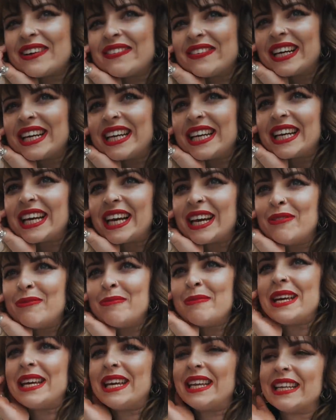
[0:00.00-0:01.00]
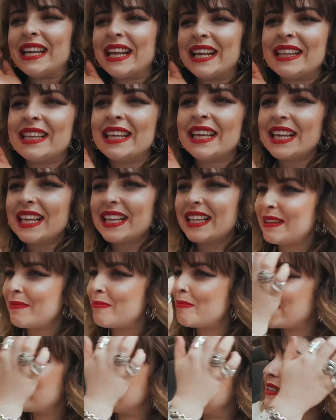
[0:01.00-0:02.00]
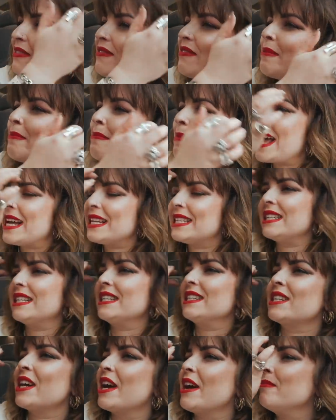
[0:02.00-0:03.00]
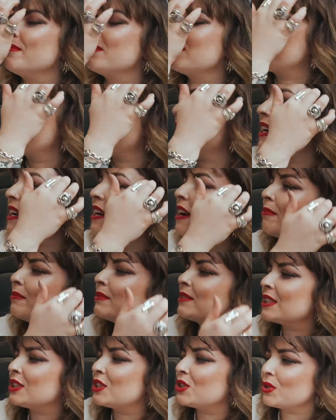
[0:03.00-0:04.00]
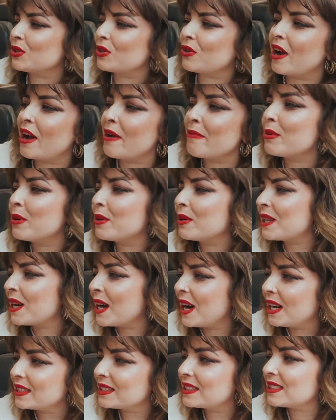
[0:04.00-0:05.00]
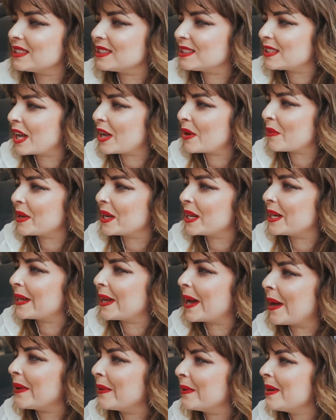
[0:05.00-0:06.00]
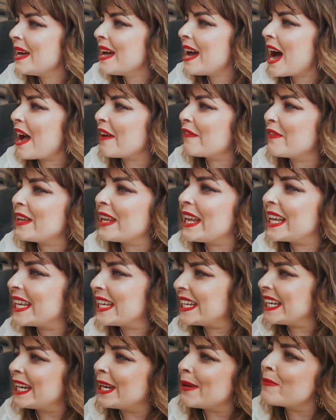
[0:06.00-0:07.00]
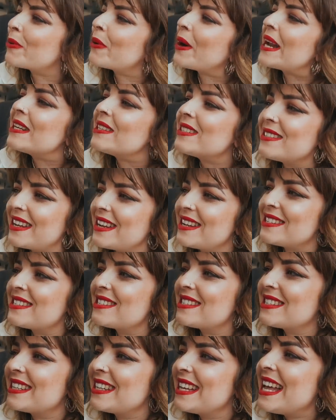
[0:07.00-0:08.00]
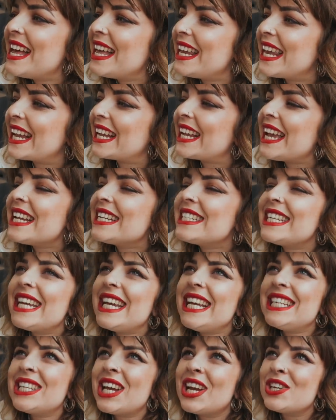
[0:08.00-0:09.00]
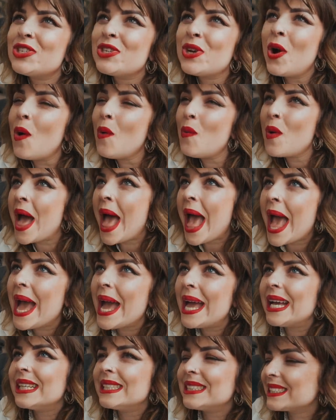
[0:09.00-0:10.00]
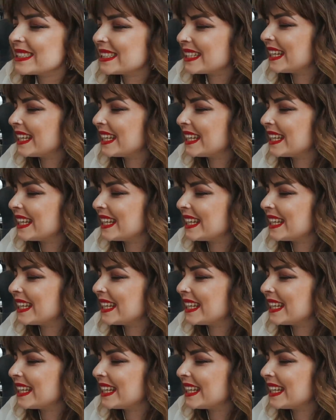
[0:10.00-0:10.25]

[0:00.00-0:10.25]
we're going to go meet, like, the best in terms when it comes to true crime podcasters. Like, we're going to go, I feel like a little apprentice. Like, teach us your ways.